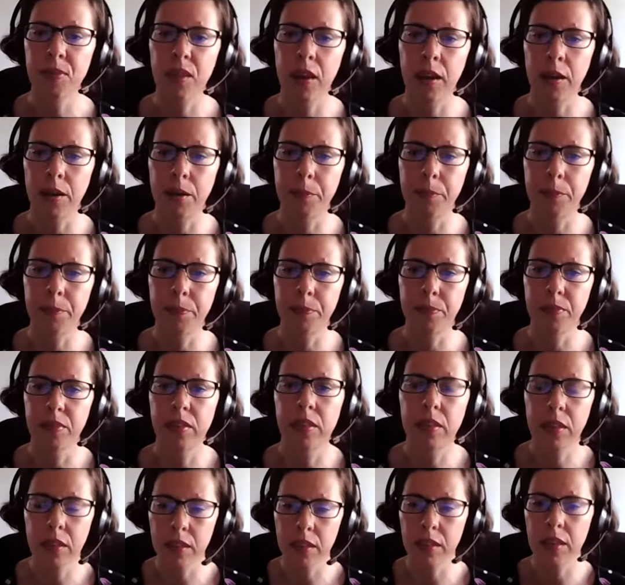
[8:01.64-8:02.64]

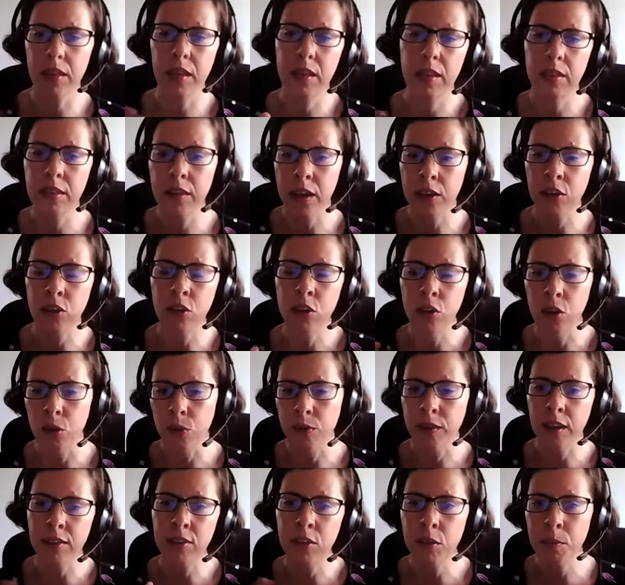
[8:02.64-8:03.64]
That's
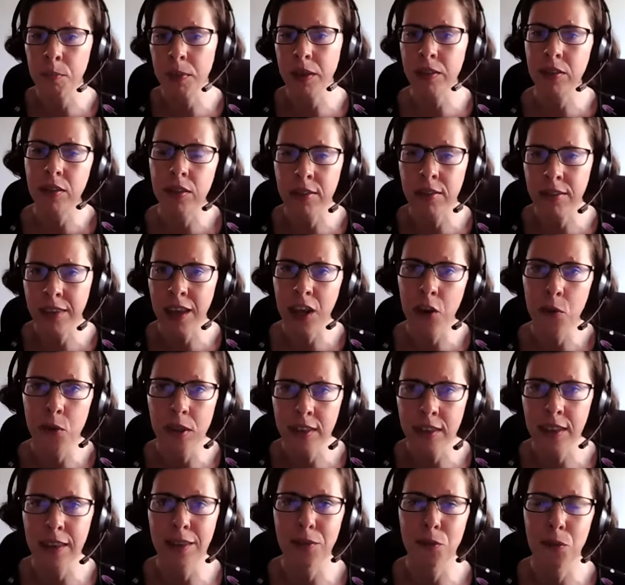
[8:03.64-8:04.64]
a bit the scary
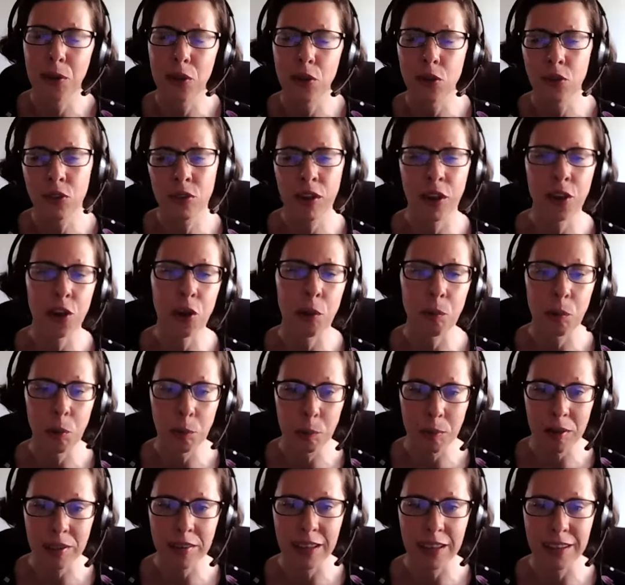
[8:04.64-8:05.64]
thing when you start up your
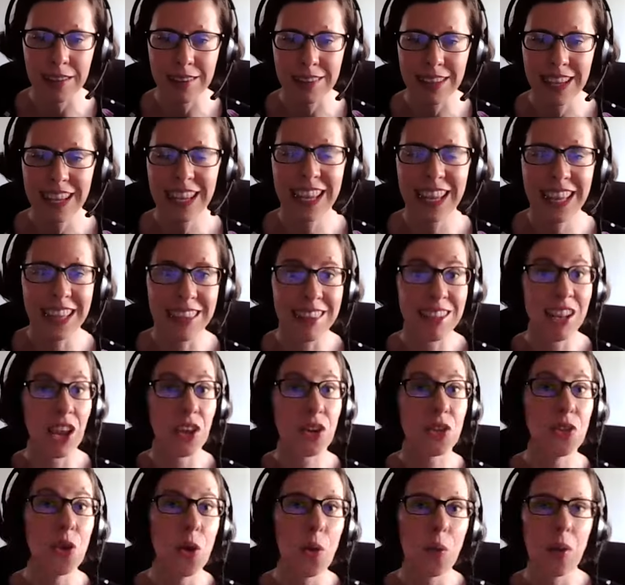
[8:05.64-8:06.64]
business. It's
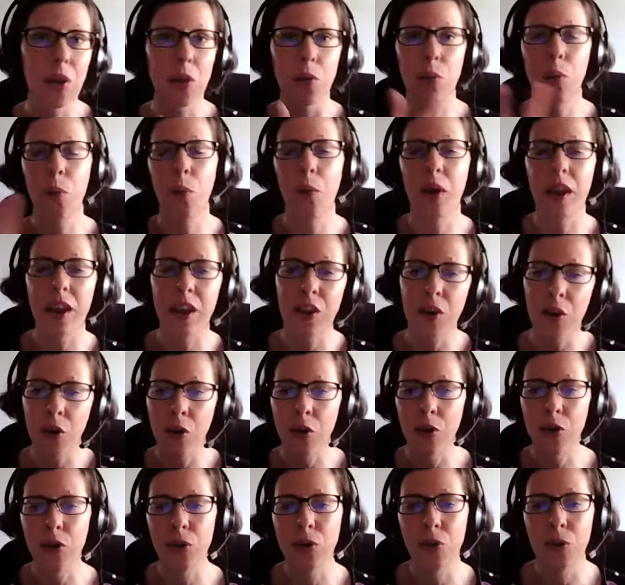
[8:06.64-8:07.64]
like knowing where
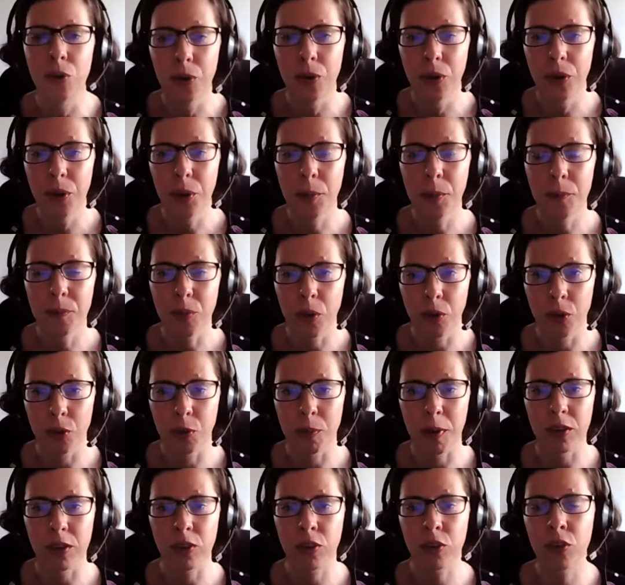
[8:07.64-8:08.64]
are you the
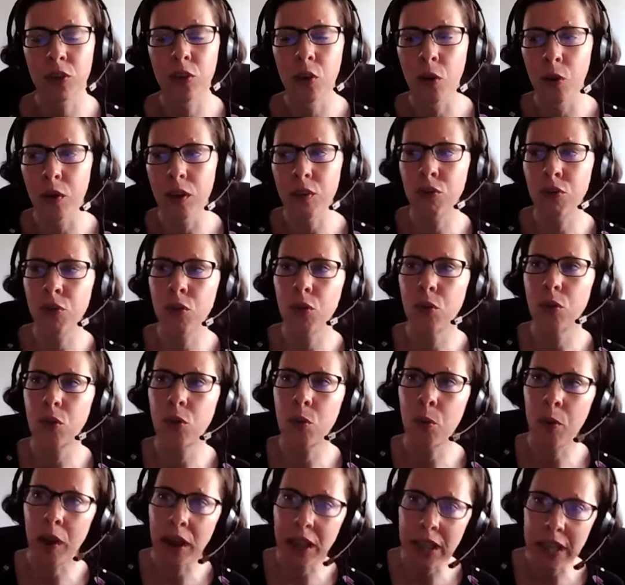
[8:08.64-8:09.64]
best. So if you're
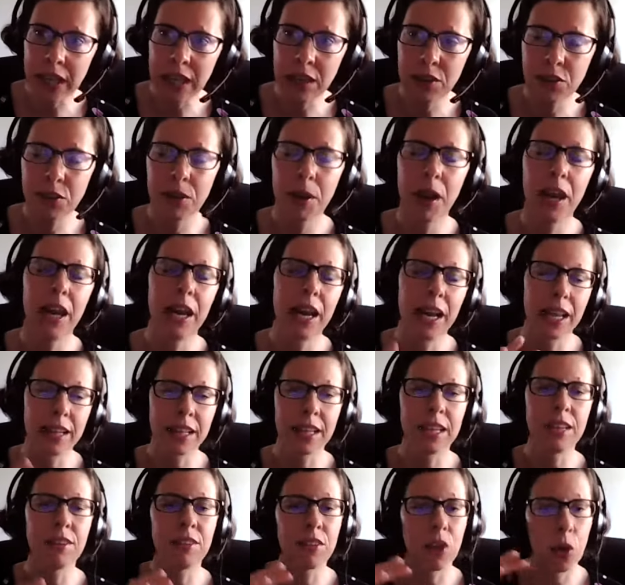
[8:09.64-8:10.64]
quite niche,
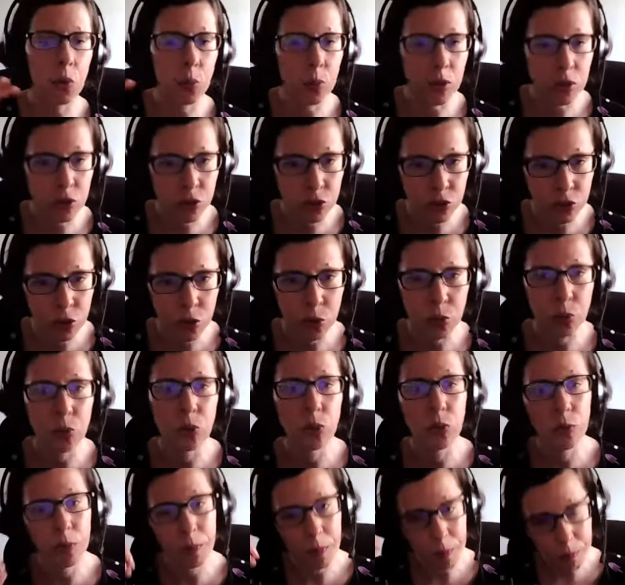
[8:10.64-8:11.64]
at least it will show
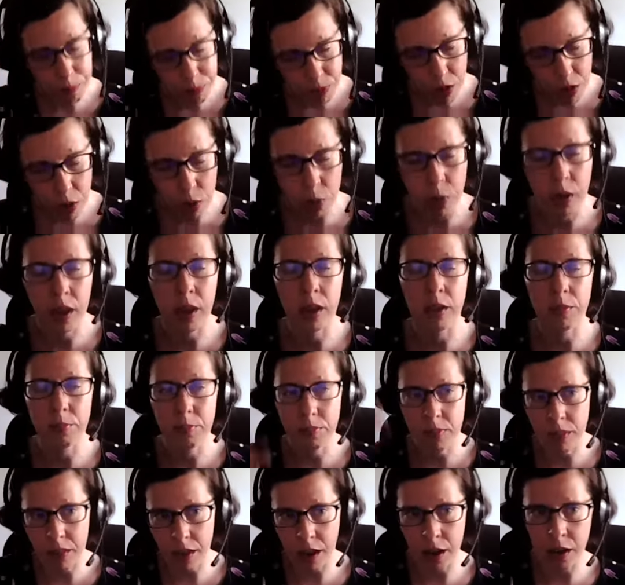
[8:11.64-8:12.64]
you, okay,
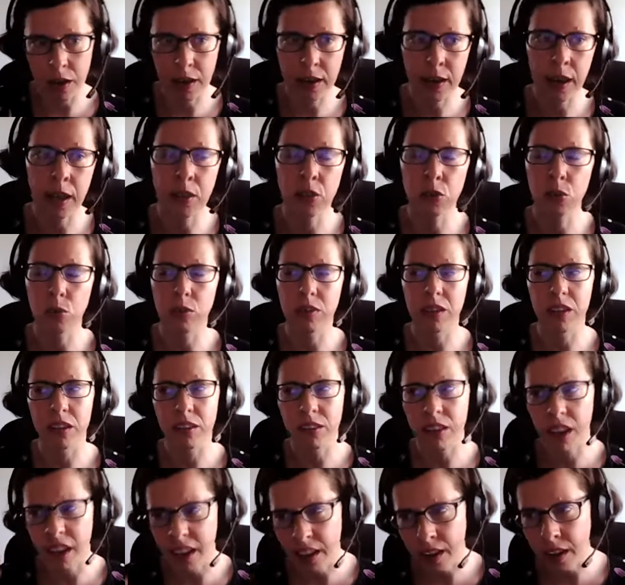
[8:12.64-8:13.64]
I can do
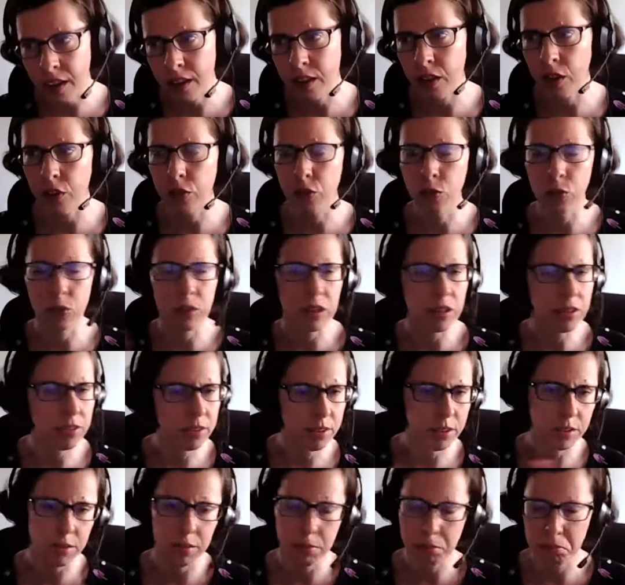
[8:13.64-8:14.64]
this, I cannot do
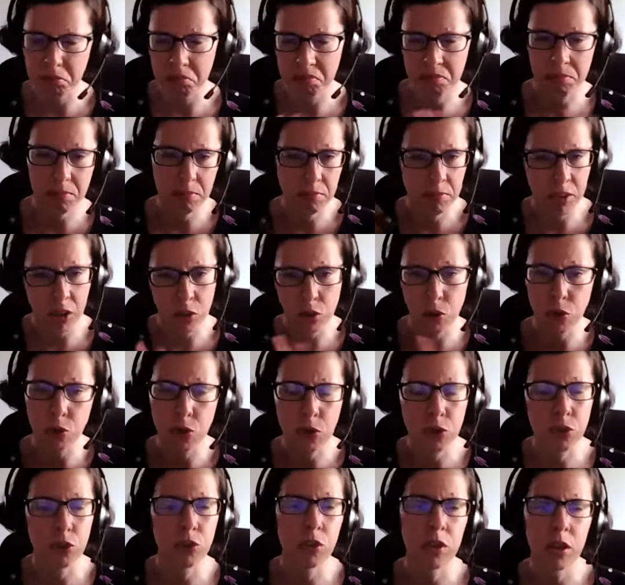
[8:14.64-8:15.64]
this, and then you
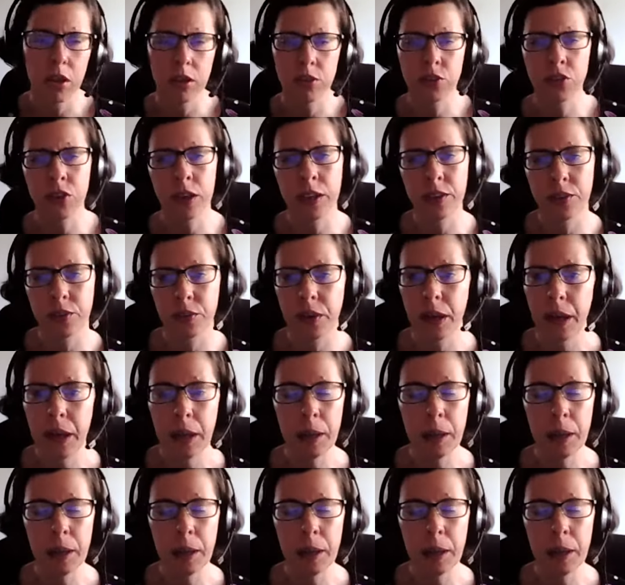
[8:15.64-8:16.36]
just change.